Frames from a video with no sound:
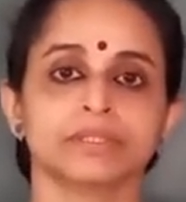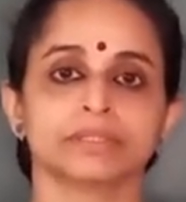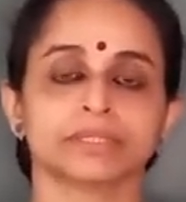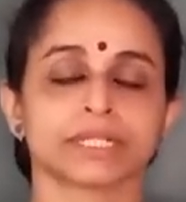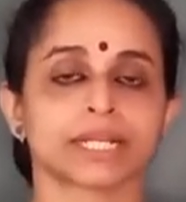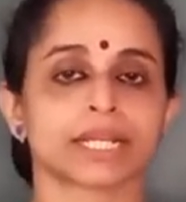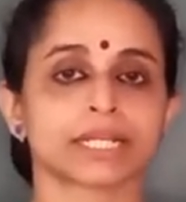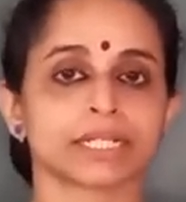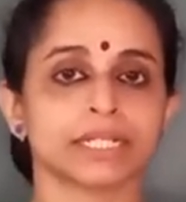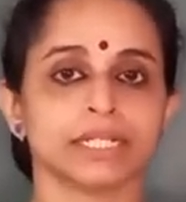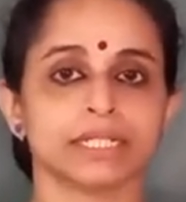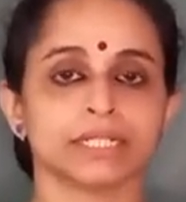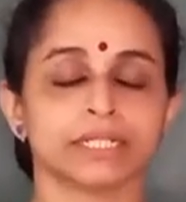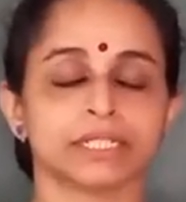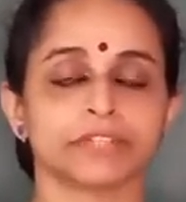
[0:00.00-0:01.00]
There
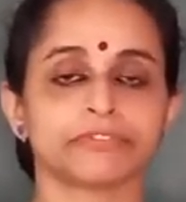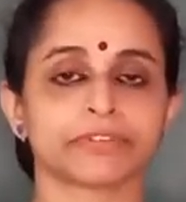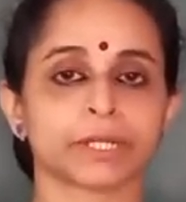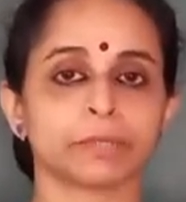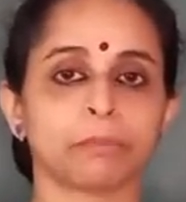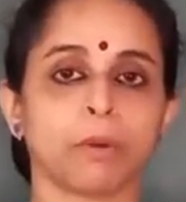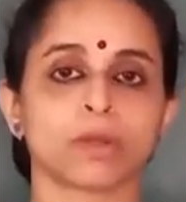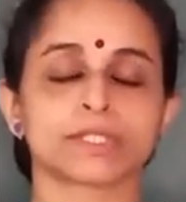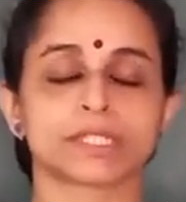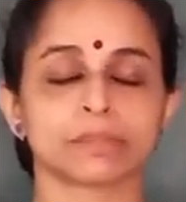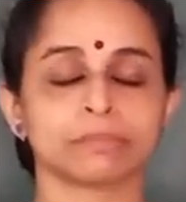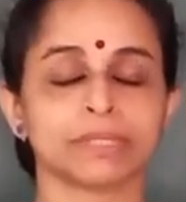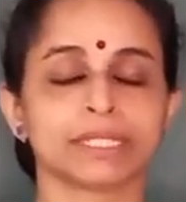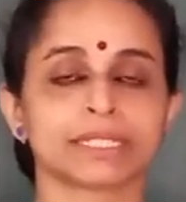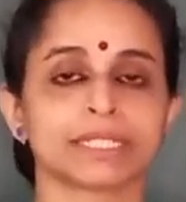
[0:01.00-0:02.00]
are different
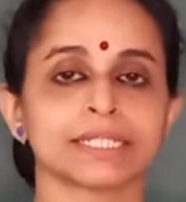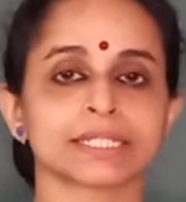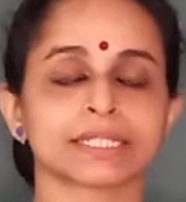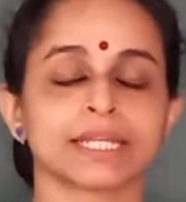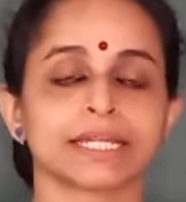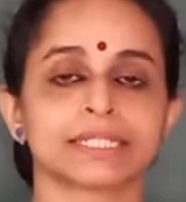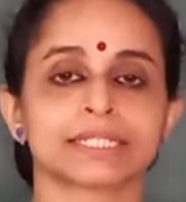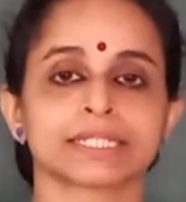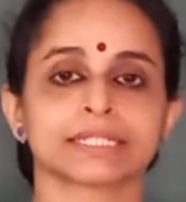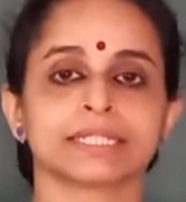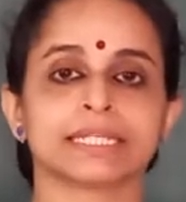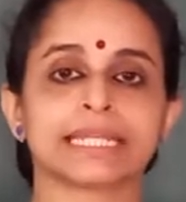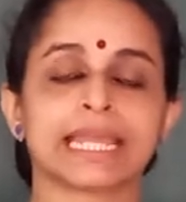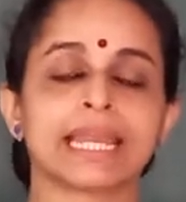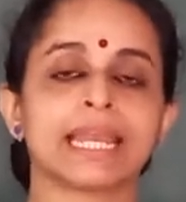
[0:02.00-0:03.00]
possibilities that
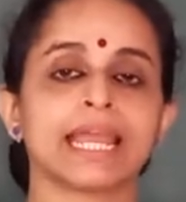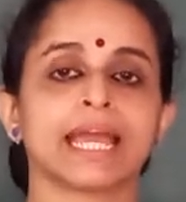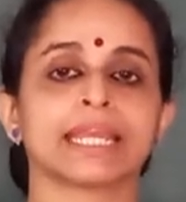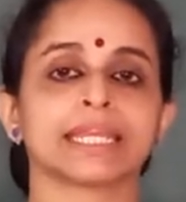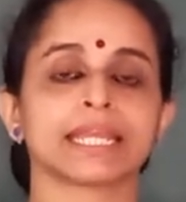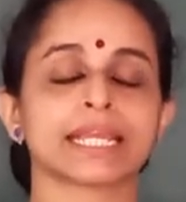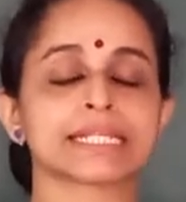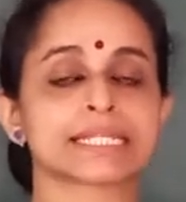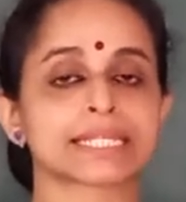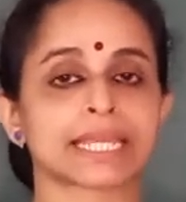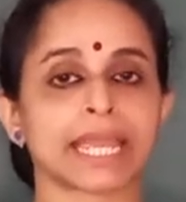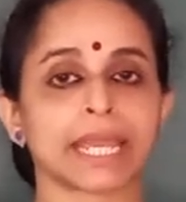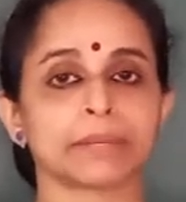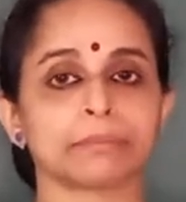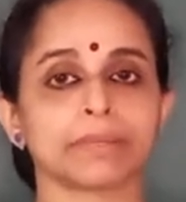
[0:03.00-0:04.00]
the L and S
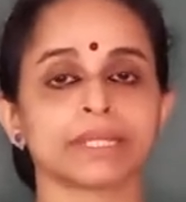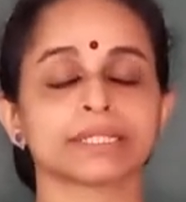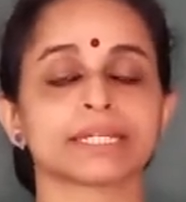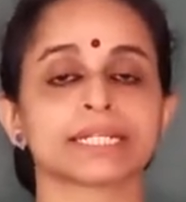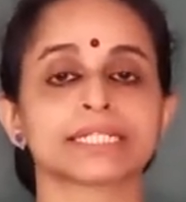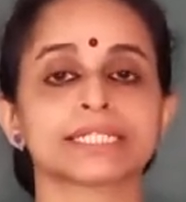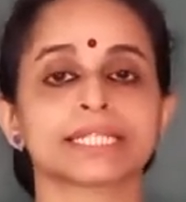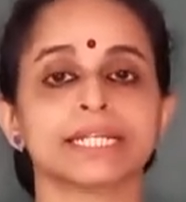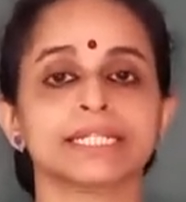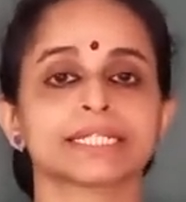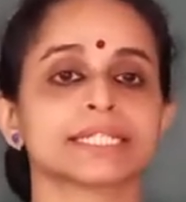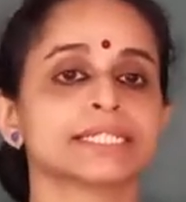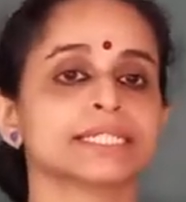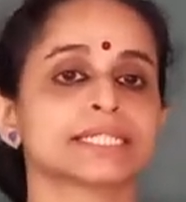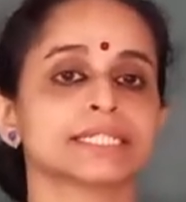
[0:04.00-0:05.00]
can be, the
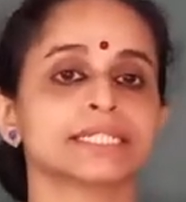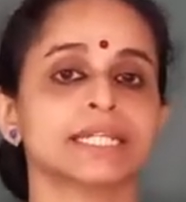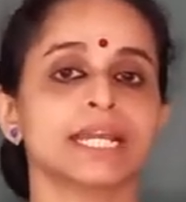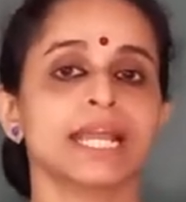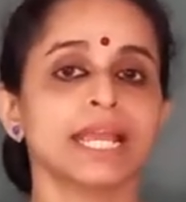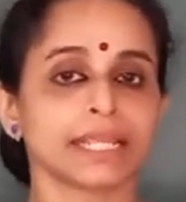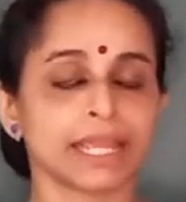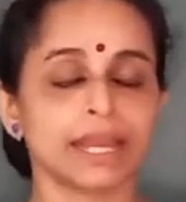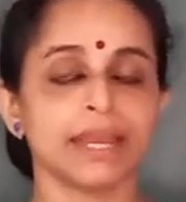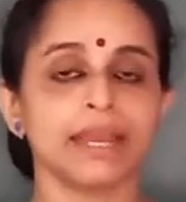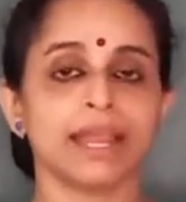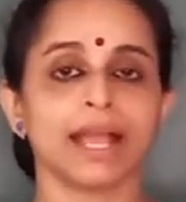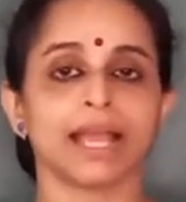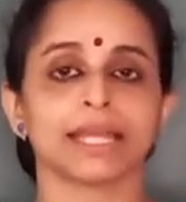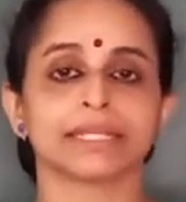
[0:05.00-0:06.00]
resultant L
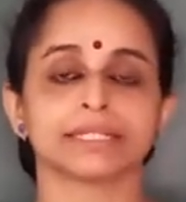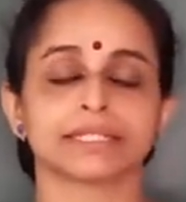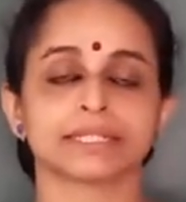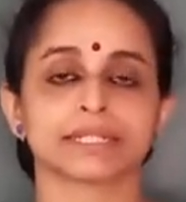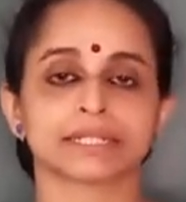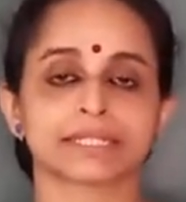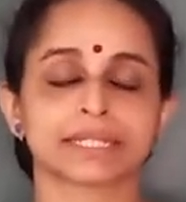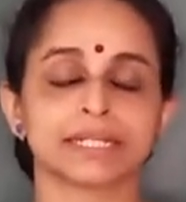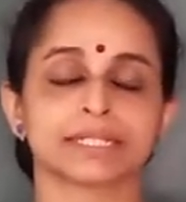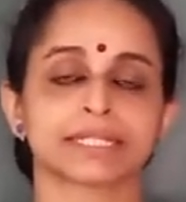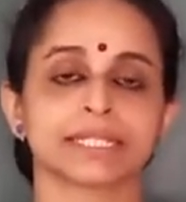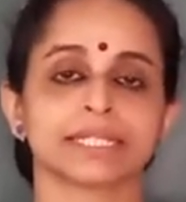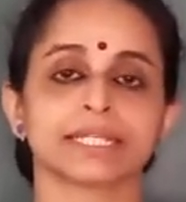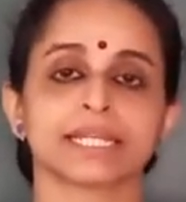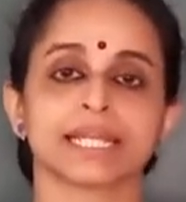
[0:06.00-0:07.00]
and the
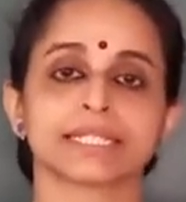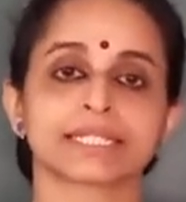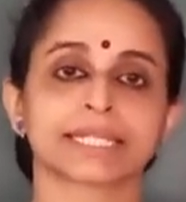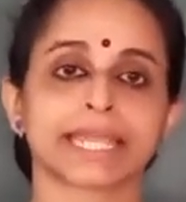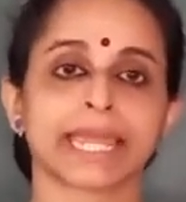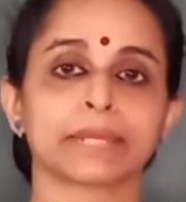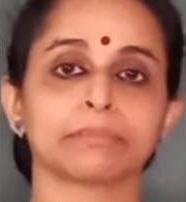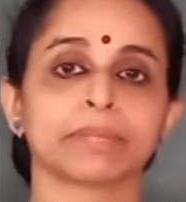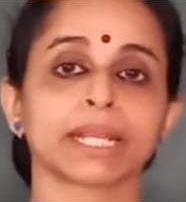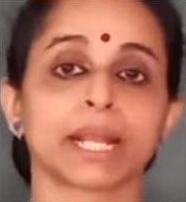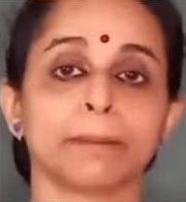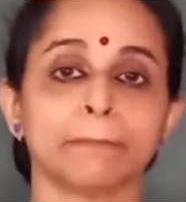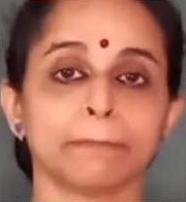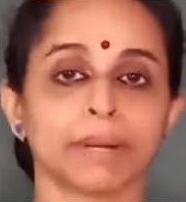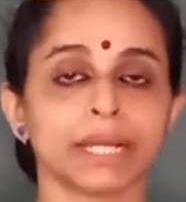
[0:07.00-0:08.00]
resultant S can be
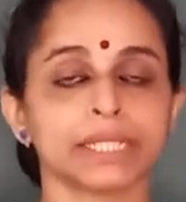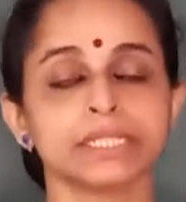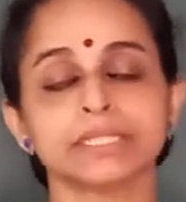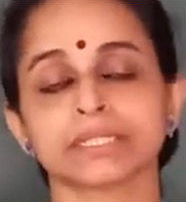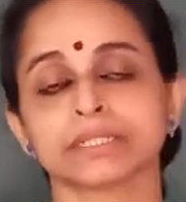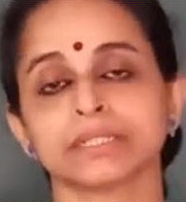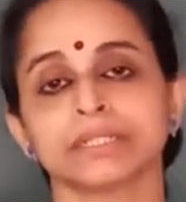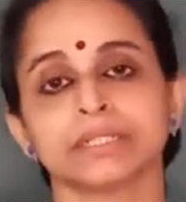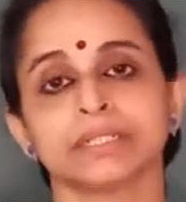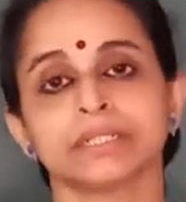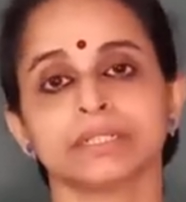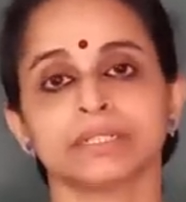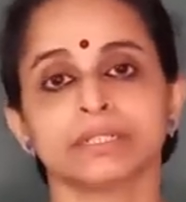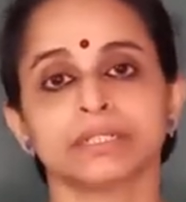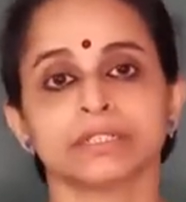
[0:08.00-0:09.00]
combined
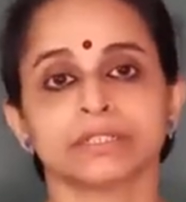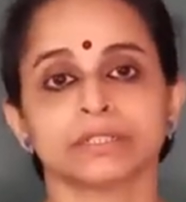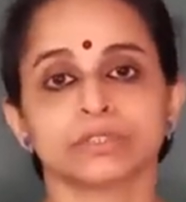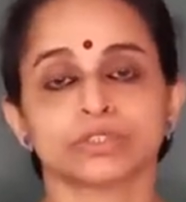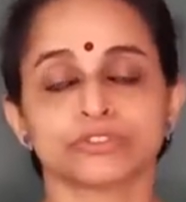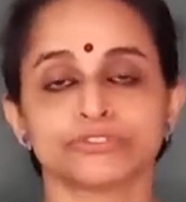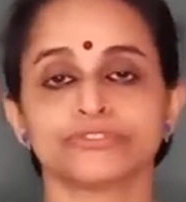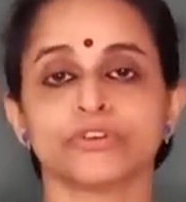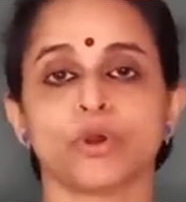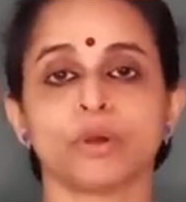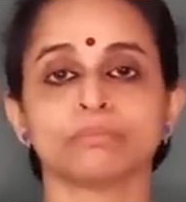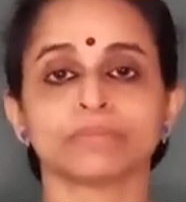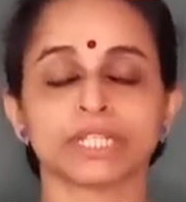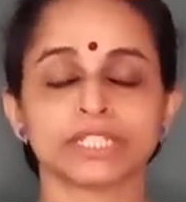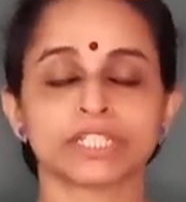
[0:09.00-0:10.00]
to
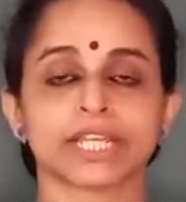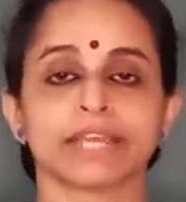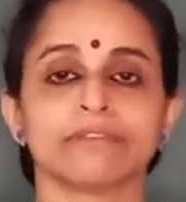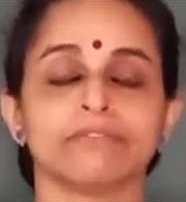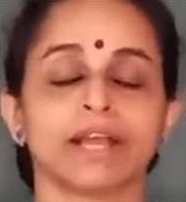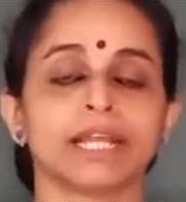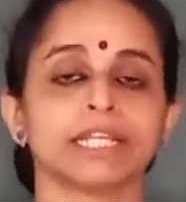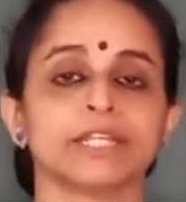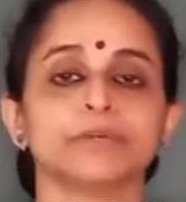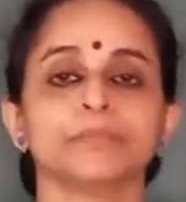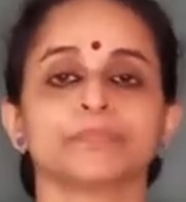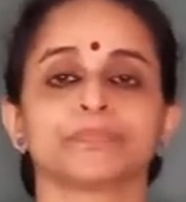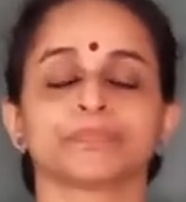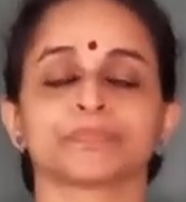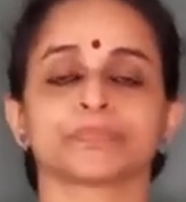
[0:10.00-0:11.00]
form the J value,
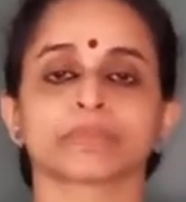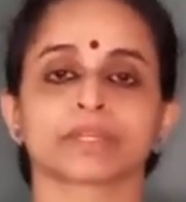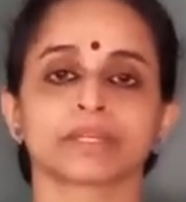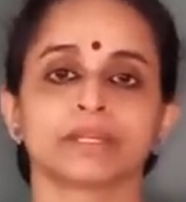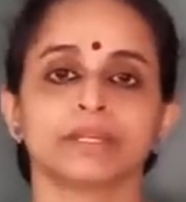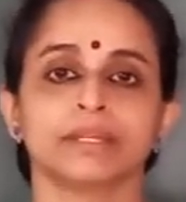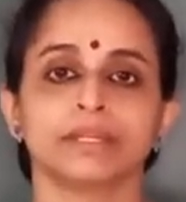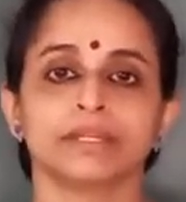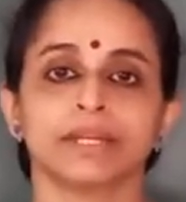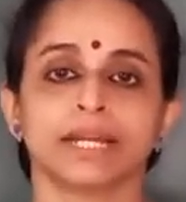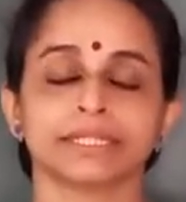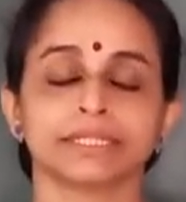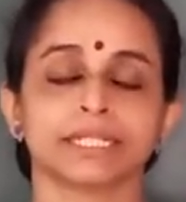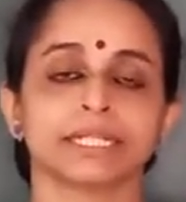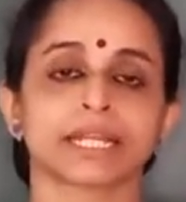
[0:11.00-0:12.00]

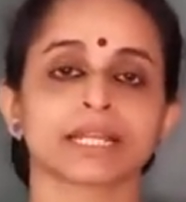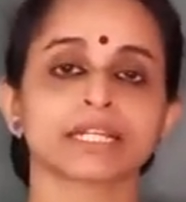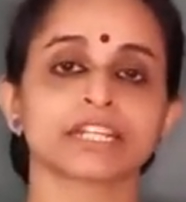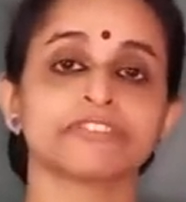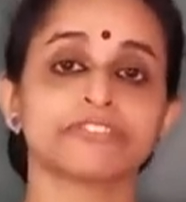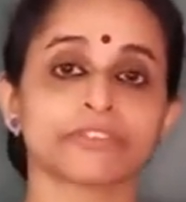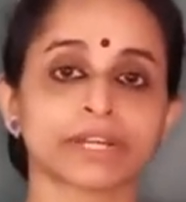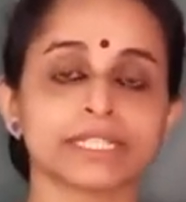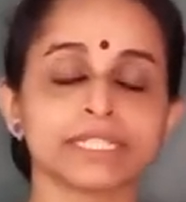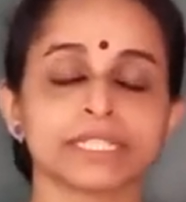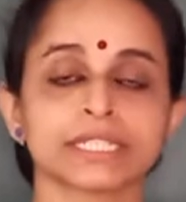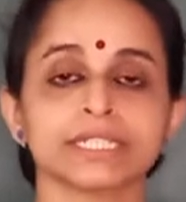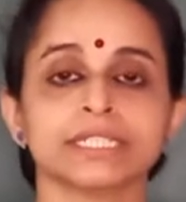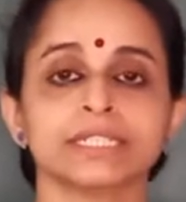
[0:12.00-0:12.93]
and there are different